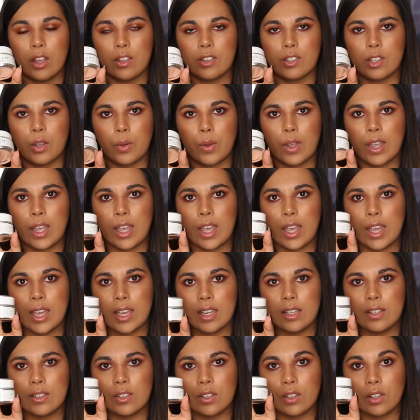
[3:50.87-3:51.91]
So
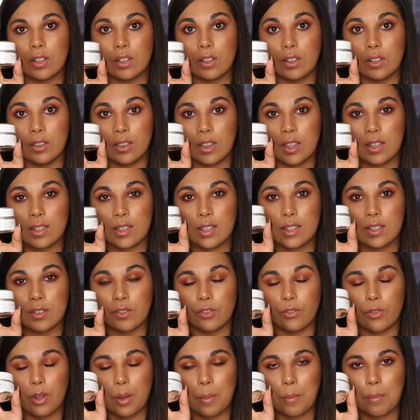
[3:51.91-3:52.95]
this is
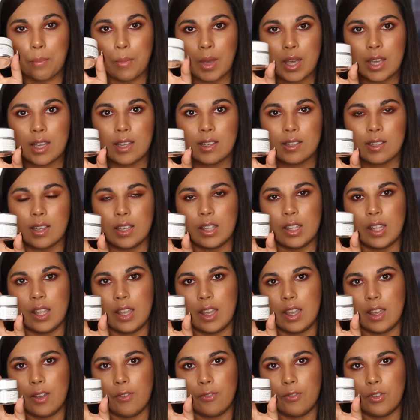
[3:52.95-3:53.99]
amazing
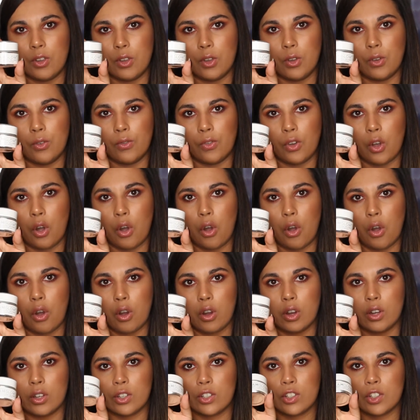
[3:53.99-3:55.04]
that if you've
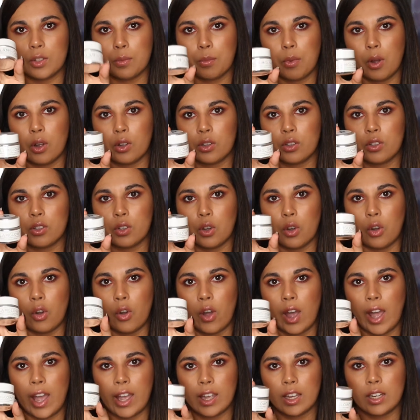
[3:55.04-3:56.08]
got spots
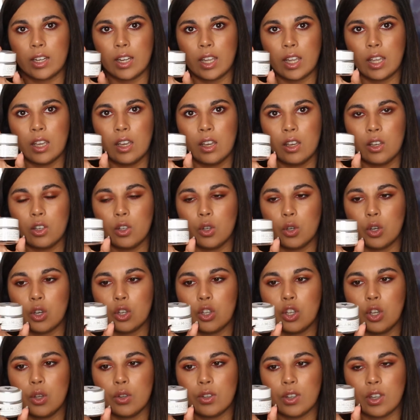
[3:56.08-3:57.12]
or acne, you
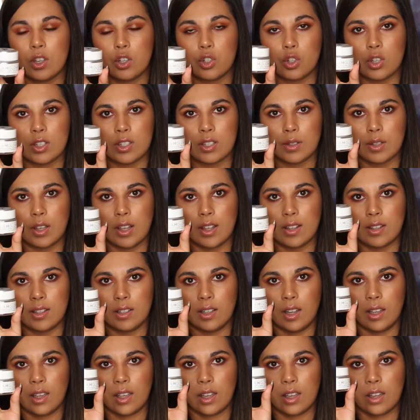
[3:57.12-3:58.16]
can use it
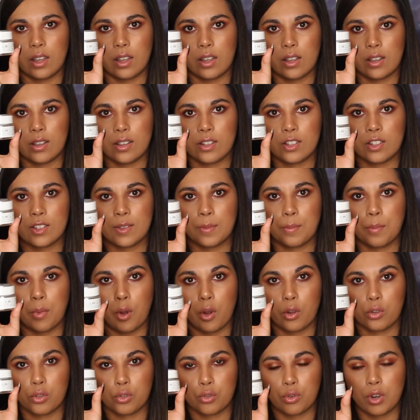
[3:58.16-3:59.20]
as like a
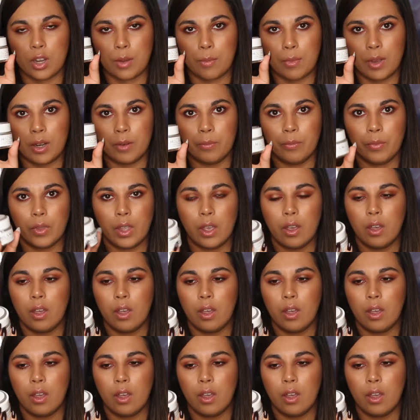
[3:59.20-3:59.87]
spot treatment.